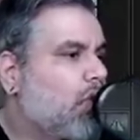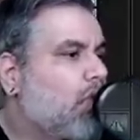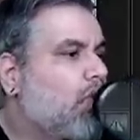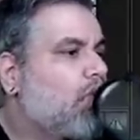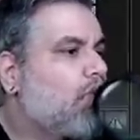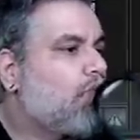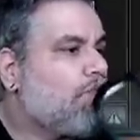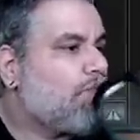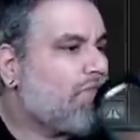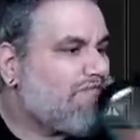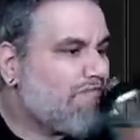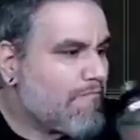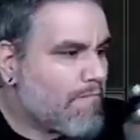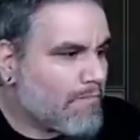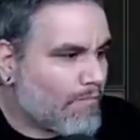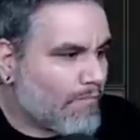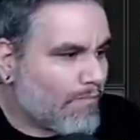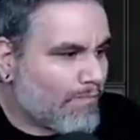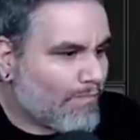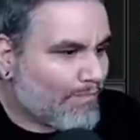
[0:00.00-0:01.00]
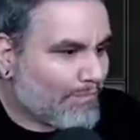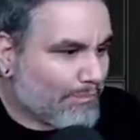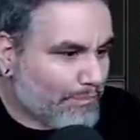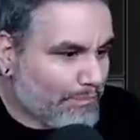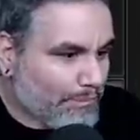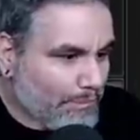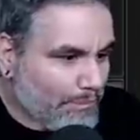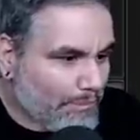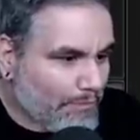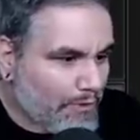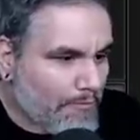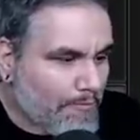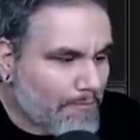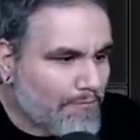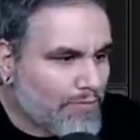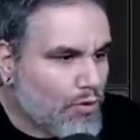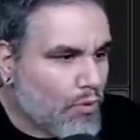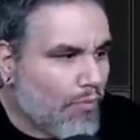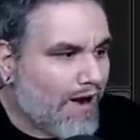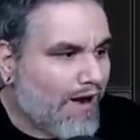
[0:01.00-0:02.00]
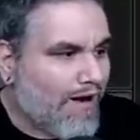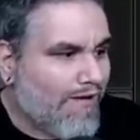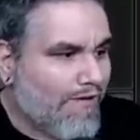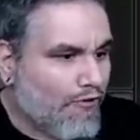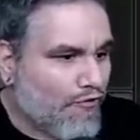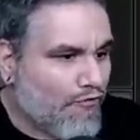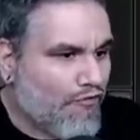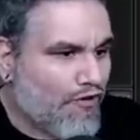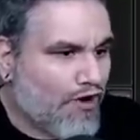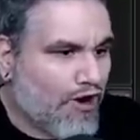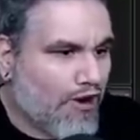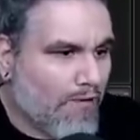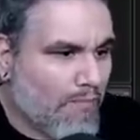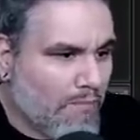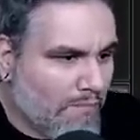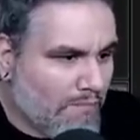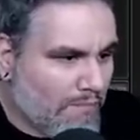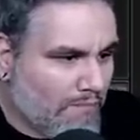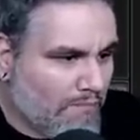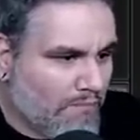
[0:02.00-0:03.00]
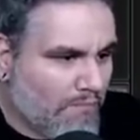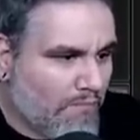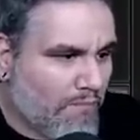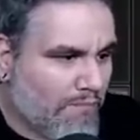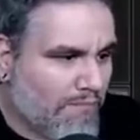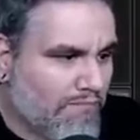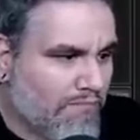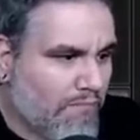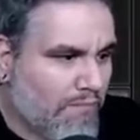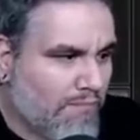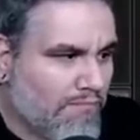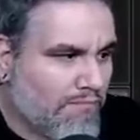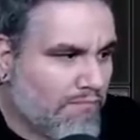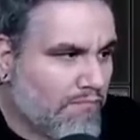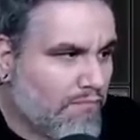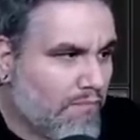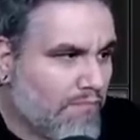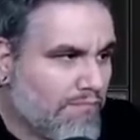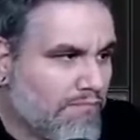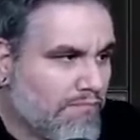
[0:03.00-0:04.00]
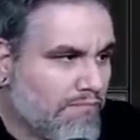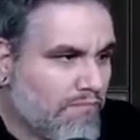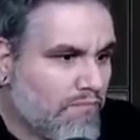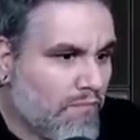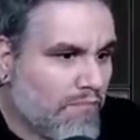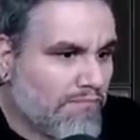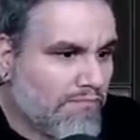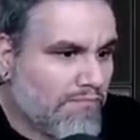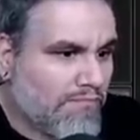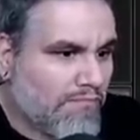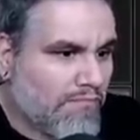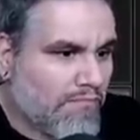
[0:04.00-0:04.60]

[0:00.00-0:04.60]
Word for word: If those resolves are in fine shape. Wow, that was very good. I mean, not fine shape, but shape we are.